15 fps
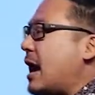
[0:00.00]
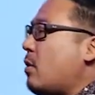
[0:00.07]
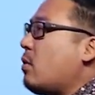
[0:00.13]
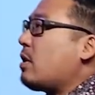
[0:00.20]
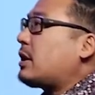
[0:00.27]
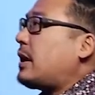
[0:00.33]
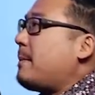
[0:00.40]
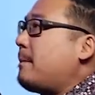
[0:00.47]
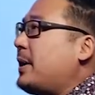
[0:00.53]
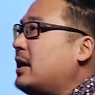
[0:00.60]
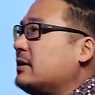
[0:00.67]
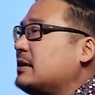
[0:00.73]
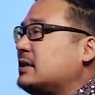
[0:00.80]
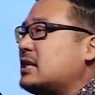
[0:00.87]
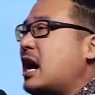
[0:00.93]
that word
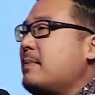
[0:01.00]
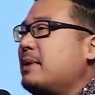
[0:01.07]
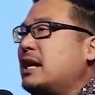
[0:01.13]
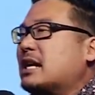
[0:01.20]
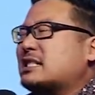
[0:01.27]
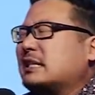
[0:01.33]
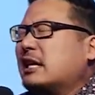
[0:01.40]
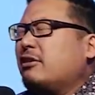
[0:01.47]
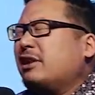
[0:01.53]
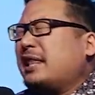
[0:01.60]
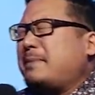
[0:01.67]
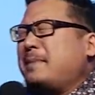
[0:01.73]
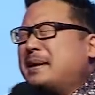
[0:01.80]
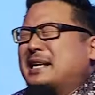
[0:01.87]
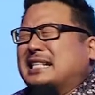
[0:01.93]
compelled, didominos,
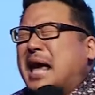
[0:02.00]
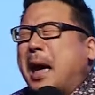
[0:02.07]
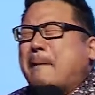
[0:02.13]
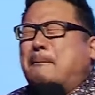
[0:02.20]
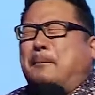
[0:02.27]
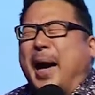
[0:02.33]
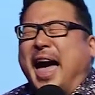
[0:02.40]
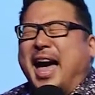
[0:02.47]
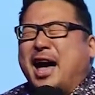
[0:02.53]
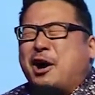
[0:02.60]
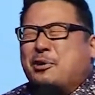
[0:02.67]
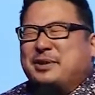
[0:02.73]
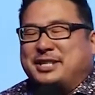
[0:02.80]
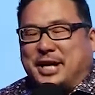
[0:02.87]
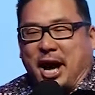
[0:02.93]
literally means
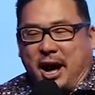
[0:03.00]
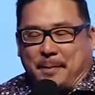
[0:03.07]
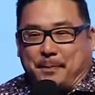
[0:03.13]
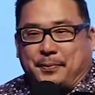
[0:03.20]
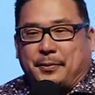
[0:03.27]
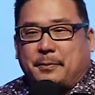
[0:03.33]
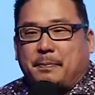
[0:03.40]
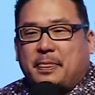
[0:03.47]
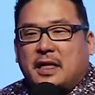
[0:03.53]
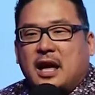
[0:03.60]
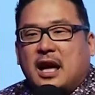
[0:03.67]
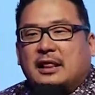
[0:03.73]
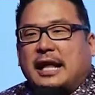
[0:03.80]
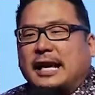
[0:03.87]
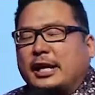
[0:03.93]
bound up,
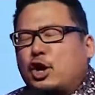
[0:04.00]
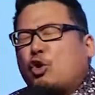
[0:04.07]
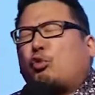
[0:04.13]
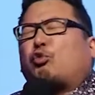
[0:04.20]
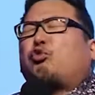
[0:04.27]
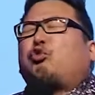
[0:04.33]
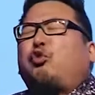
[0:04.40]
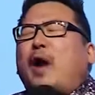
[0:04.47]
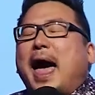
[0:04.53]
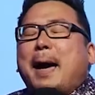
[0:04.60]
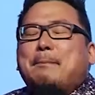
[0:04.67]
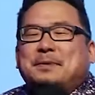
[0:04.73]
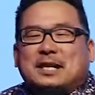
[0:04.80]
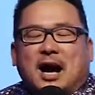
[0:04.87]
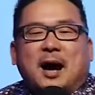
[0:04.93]
like you're
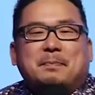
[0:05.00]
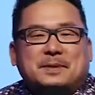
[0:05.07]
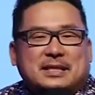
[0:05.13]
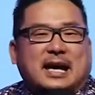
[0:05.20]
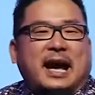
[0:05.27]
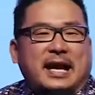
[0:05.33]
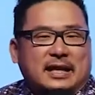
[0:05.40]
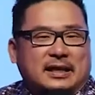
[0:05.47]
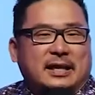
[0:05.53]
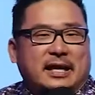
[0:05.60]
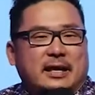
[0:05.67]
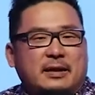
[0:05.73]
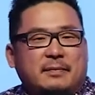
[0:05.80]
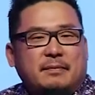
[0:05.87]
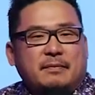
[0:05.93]
wrapped up
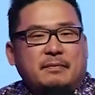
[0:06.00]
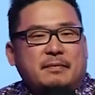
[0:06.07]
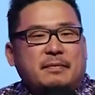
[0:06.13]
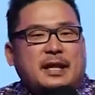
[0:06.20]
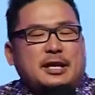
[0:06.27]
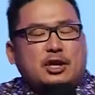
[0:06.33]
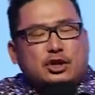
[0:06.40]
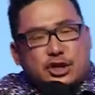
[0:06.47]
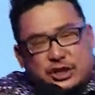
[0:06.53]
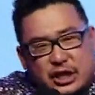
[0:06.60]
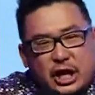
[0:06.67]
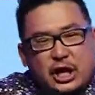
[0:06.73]
tightly. Like you're